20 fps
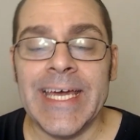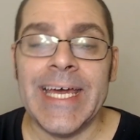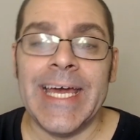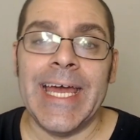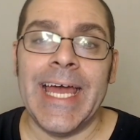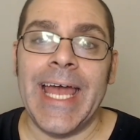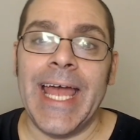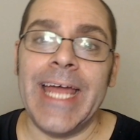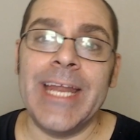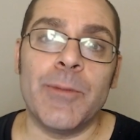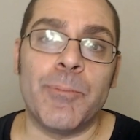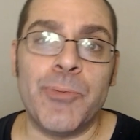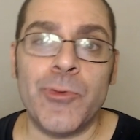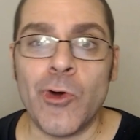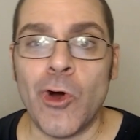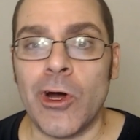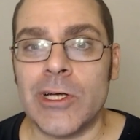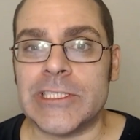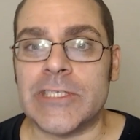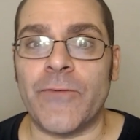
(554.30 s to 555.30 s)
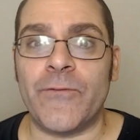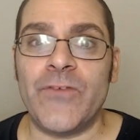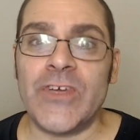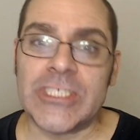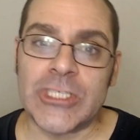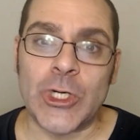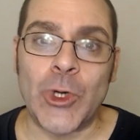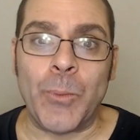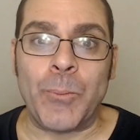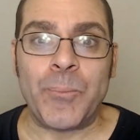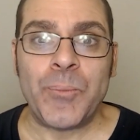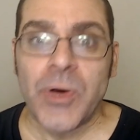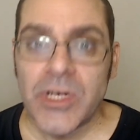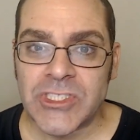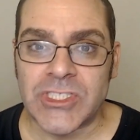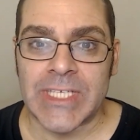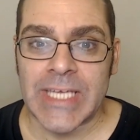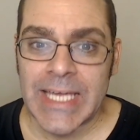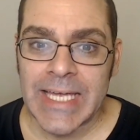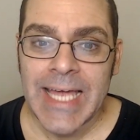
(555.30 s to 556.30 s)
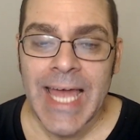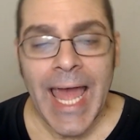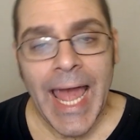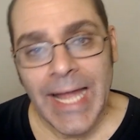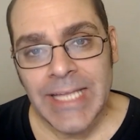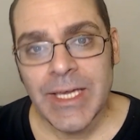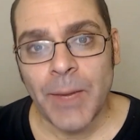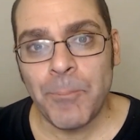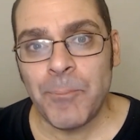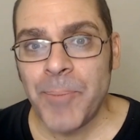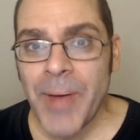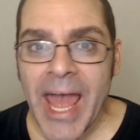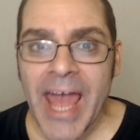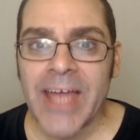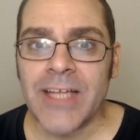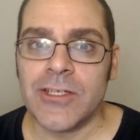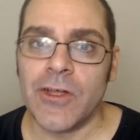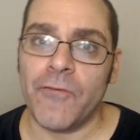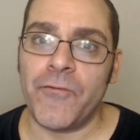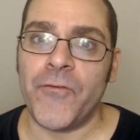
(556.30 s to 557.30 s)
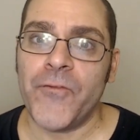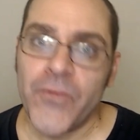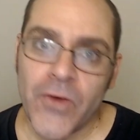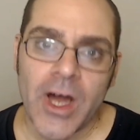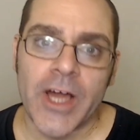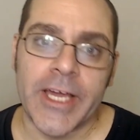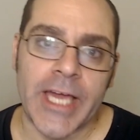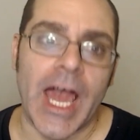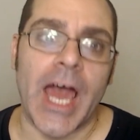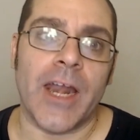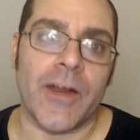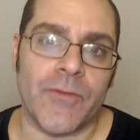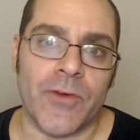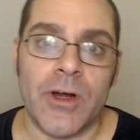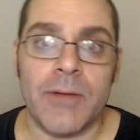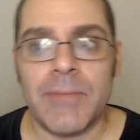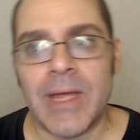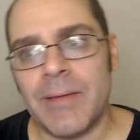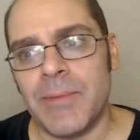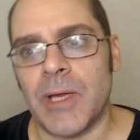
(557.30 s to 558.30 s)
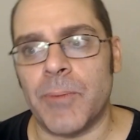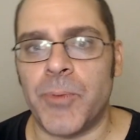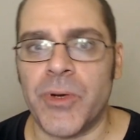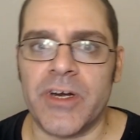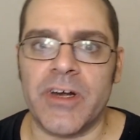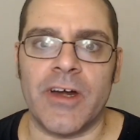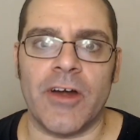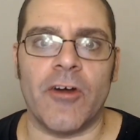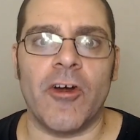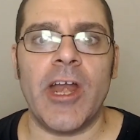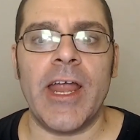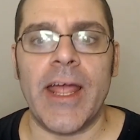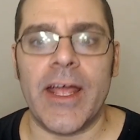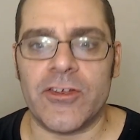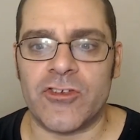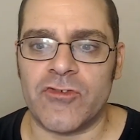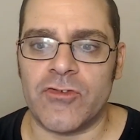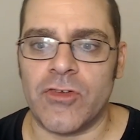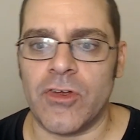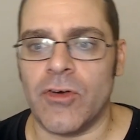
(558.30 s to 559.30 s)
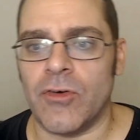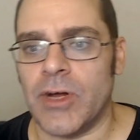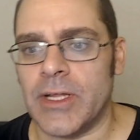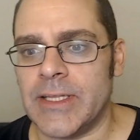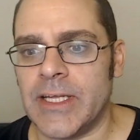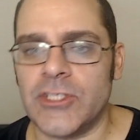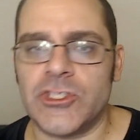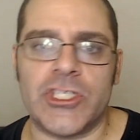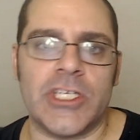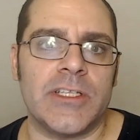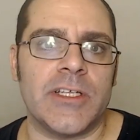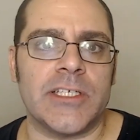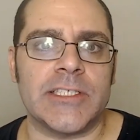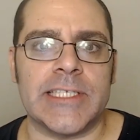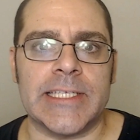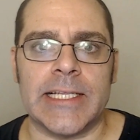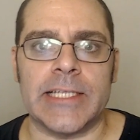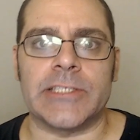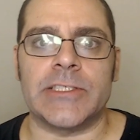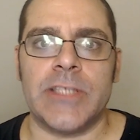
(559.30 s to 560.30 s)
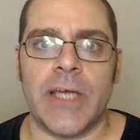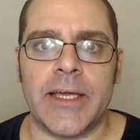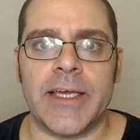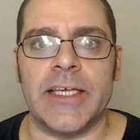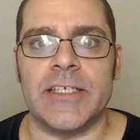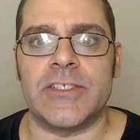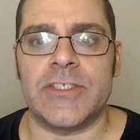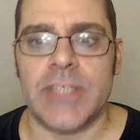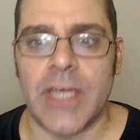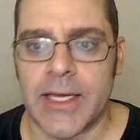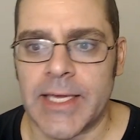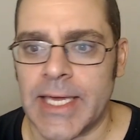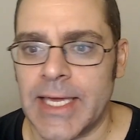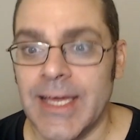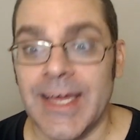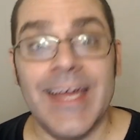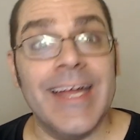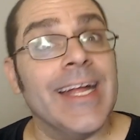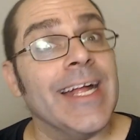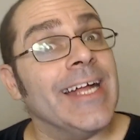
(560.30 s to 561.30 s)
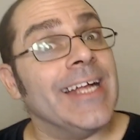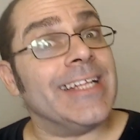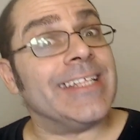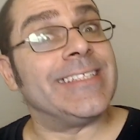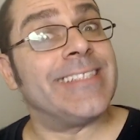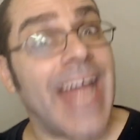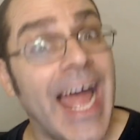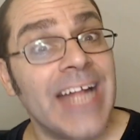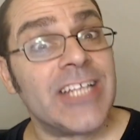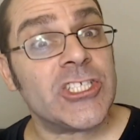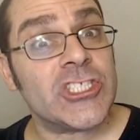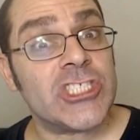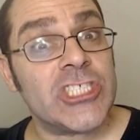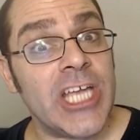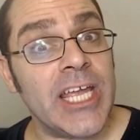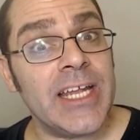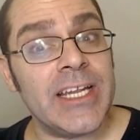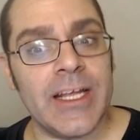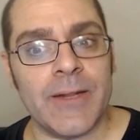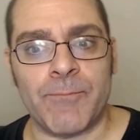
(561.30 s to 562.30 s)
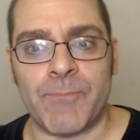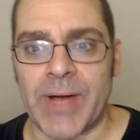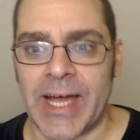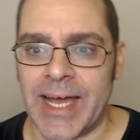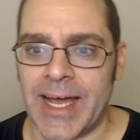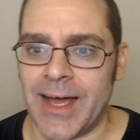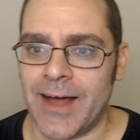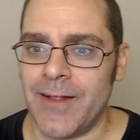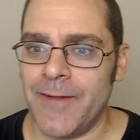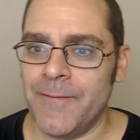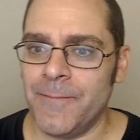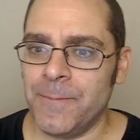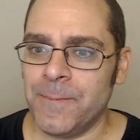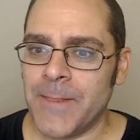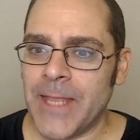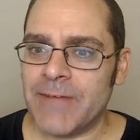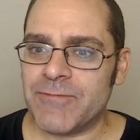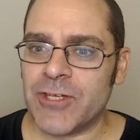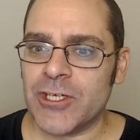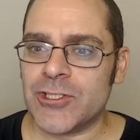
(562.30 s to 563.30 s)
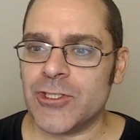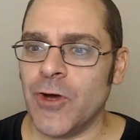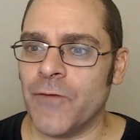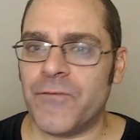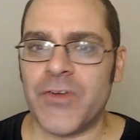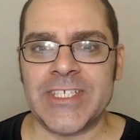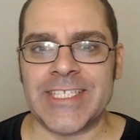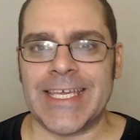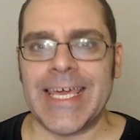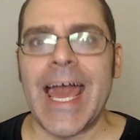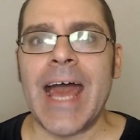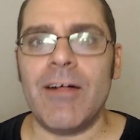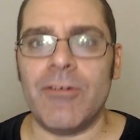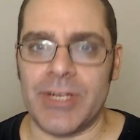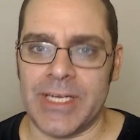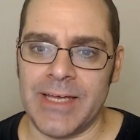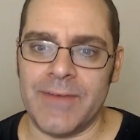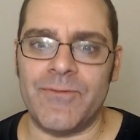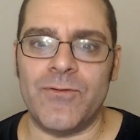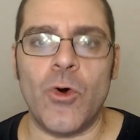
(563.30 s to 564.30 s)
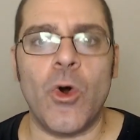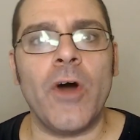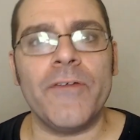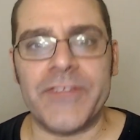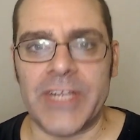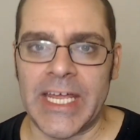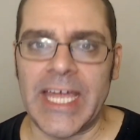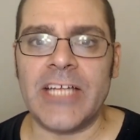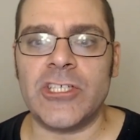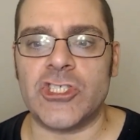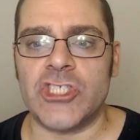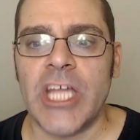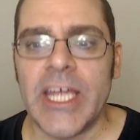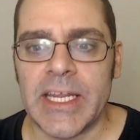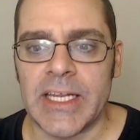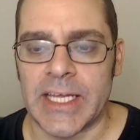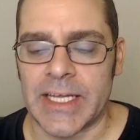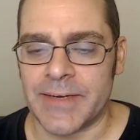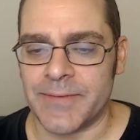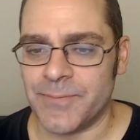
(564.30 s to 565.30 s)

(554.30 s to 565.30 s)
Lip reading: in a broad's physical pussy, and you bang the fuck out of her, and maybe you put it in her ass too, and then she does a little sucky sucky. That's cheating, pal. If there's no physicality involved, it ain't cheating.